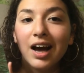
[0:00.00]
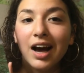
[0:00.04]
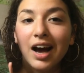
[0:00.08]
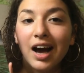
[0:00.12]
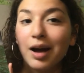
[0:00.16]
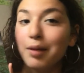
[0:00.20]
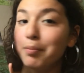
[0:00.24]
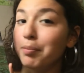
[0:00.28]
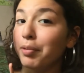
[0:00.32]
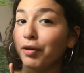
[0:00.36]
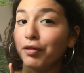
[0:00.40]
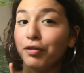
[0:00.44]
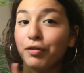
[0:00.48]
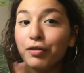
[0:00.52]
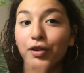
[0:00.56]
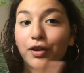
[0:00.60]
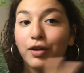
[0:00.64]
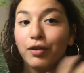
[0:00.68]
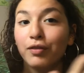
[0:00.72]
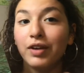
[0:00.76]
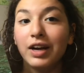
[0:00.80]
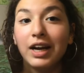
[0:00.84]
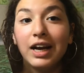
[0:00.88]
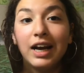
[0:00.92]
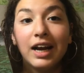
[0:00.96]
I prefer
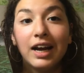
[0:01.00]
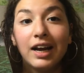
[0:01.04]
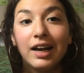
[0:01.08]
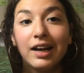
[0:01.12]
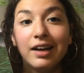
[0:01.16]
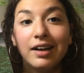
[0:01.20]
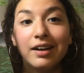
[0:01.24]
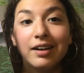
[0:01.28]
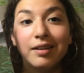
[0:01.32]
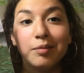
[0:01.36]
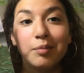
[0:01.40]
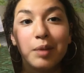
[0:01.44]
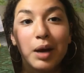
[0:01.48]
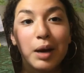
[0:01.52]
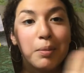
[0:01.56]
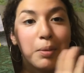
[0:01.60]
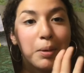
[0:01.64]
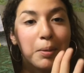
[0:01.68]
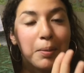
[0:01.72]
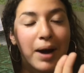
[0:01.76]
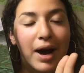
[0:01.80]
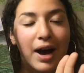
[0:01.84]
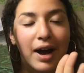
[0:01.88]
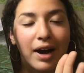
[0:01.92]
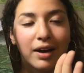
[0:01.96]
reading
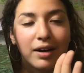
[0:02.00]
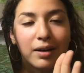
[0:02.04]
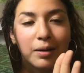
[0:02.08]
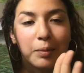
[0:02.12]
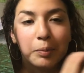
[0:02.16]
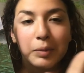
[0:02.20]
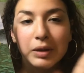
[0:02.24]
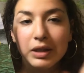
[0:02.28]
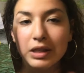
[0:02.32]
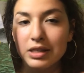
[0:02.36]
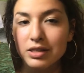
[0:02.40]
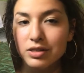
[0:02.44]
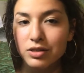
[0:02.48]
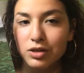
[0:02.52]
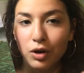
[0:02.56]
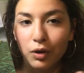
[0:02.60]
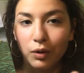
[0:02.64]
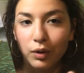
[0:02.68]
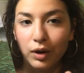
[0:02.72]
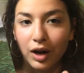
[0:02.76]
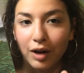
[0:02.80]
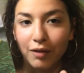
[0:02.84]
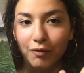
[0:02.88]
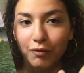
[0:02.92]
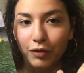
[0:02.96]
paperback. Please don't
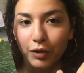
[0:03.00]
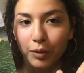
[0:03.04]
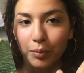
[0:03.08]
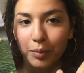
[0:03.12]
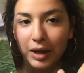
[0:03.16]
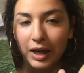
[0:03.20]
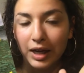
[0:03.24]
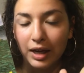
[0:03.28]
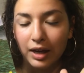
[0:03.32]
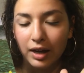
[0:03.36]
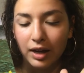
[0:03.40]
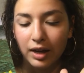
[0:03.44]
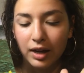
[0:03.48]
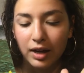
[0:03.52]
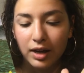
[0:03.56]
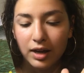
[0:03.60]
come for me.